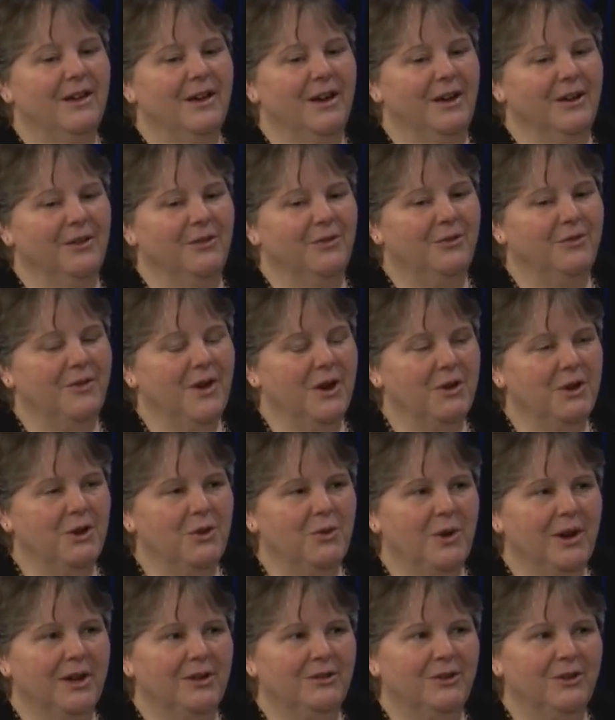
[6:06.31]
it's very
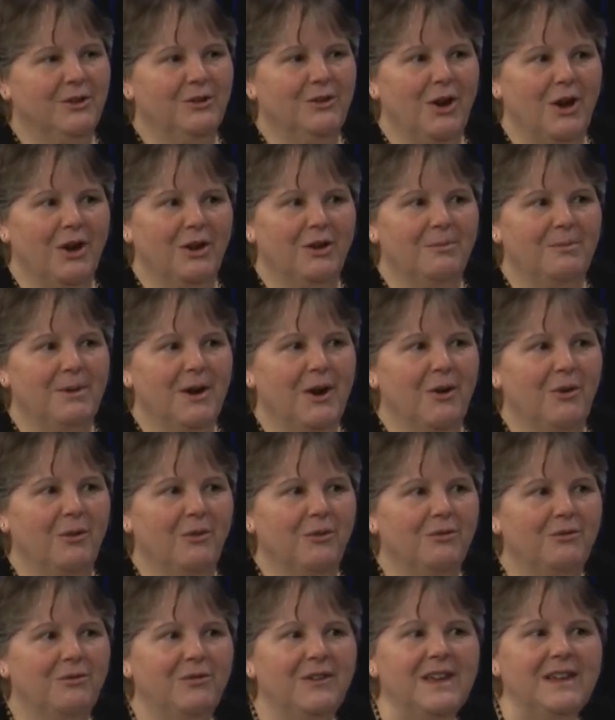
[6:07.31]
quick to talk
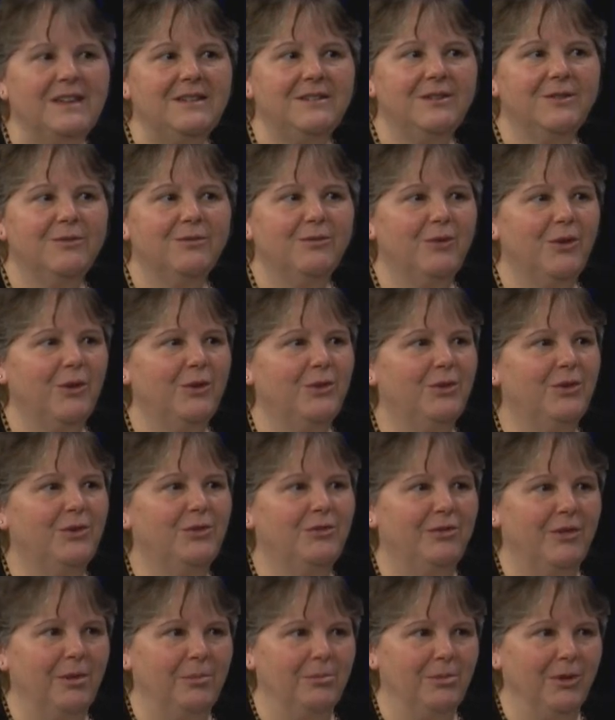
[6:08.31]
about feet
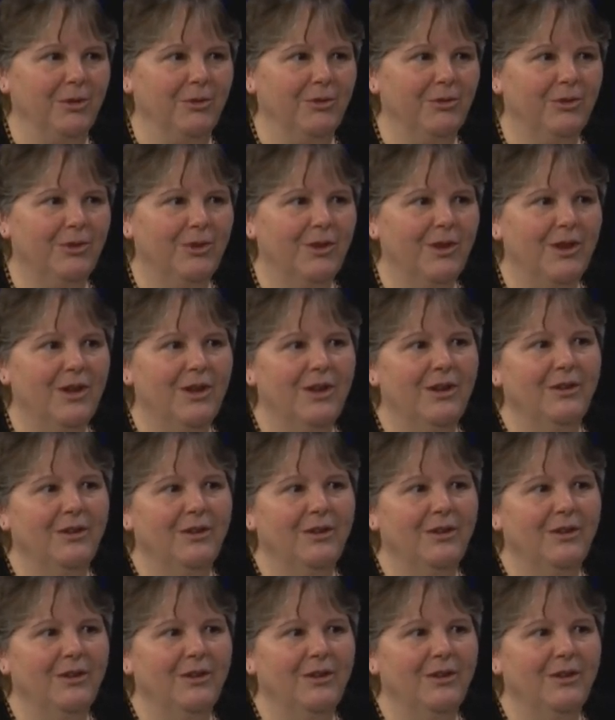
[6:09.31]
versus flippers.